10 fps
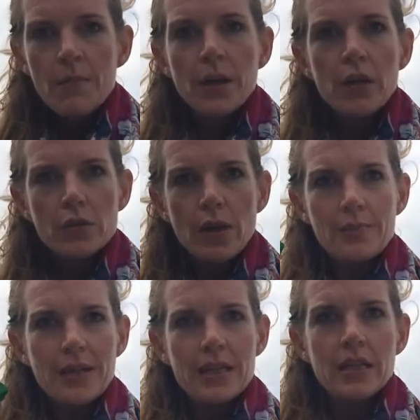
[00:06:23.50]
But I also
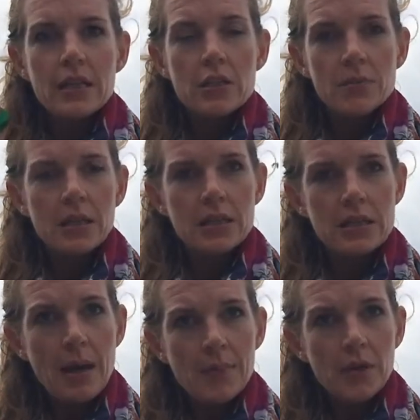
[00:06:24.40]
have my Terminator
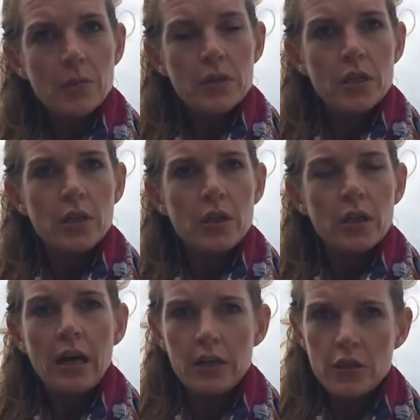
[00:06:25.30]
Zapper, which I
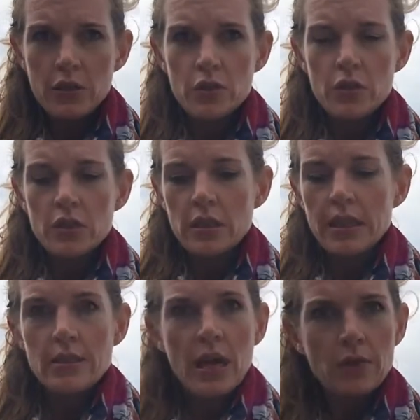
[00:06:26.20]
hadn't used until
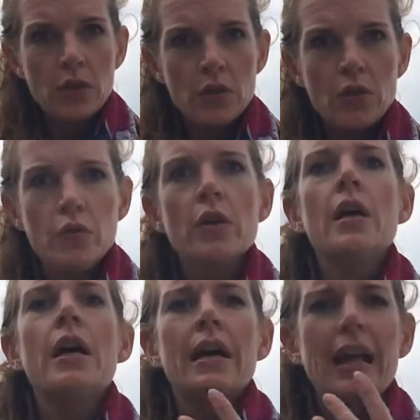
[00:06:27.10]
yesterday afternoon,
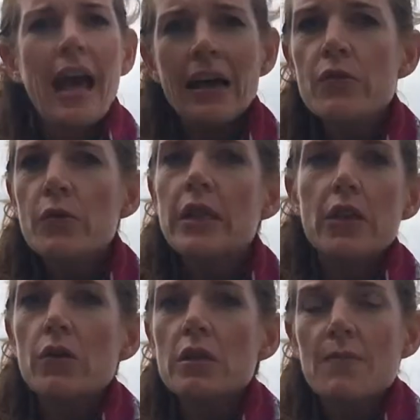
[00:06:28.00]
and I hadn't really
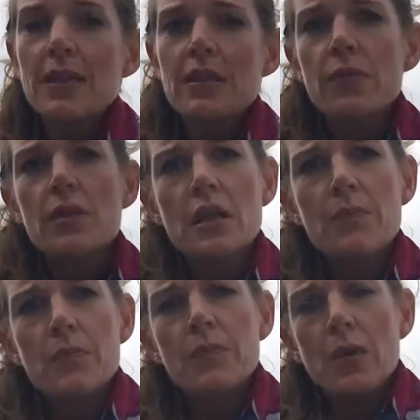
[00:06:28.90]
noticed a big difference.
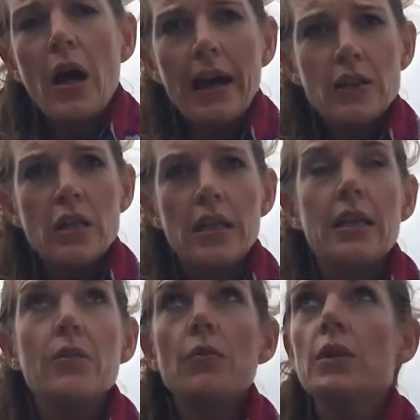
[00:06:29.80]

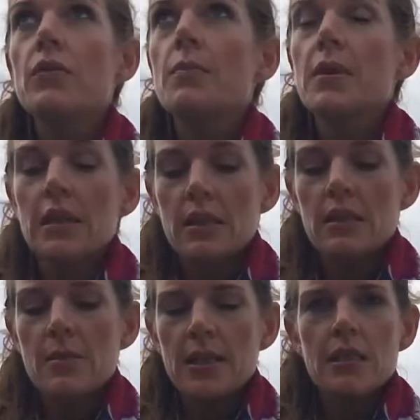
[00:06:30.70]
Actually, one of the brilliant
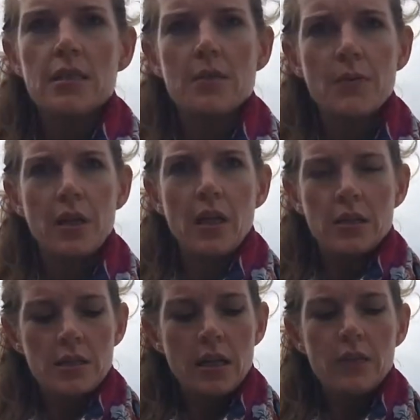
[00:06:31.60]
things about this is you put it
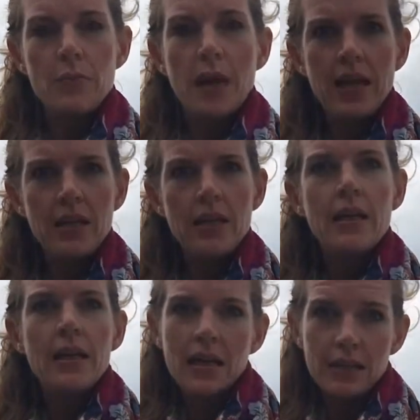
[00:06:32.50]
on a site of pain,
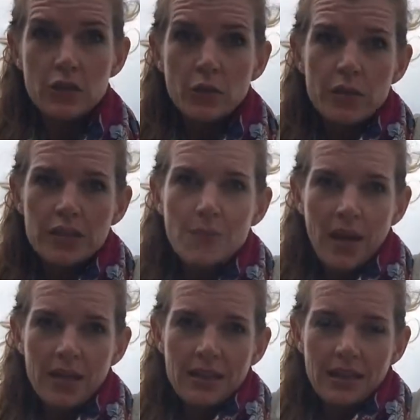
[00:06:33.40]
and it decreases
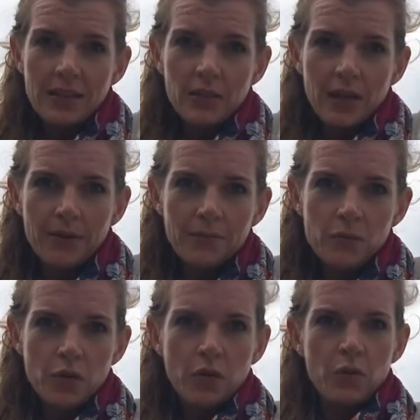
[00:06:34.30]
pain in that area.
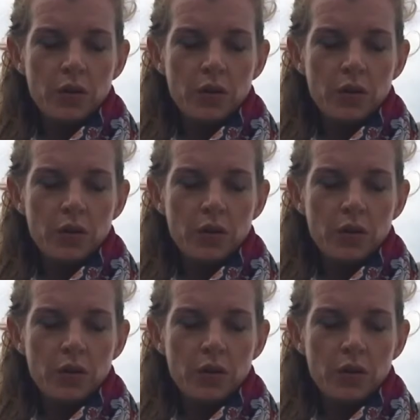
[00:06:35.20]
So,